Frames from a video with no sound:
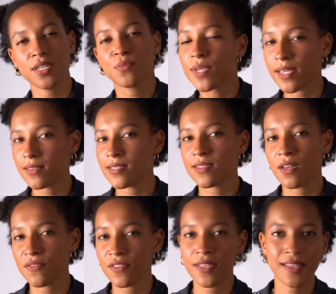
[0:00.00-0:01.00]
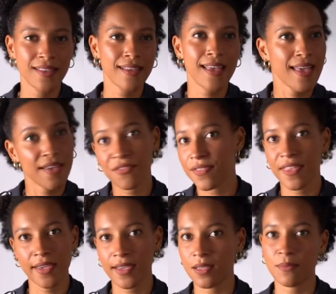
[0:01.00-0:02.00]
we can discover that
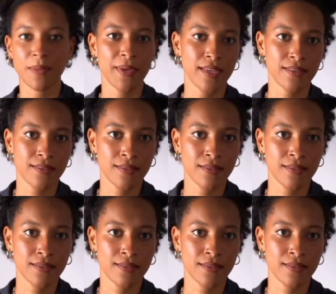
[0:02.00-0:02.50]
everything can be made.